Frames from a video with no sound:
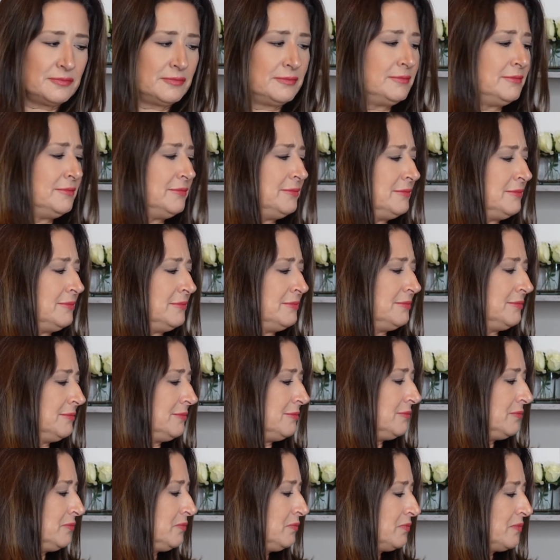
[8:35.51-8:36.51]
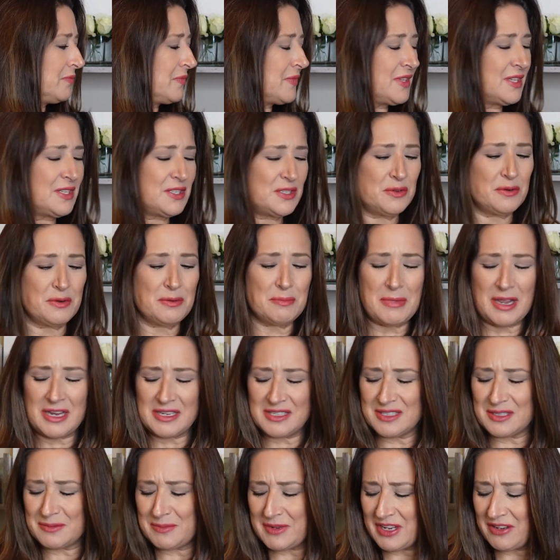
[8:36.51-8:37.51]
Hmm. This
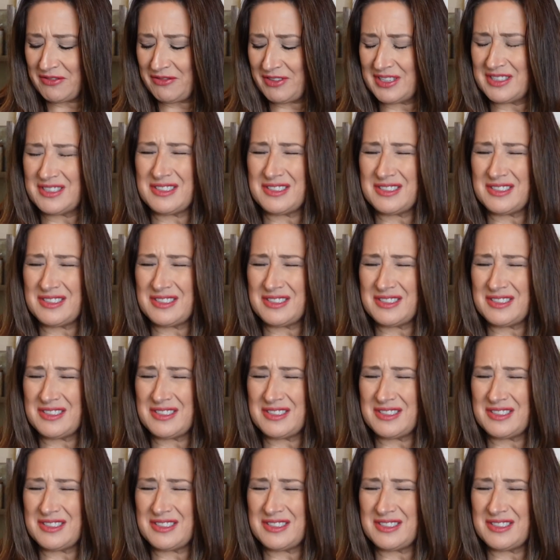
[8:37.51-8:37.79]
reminds me of a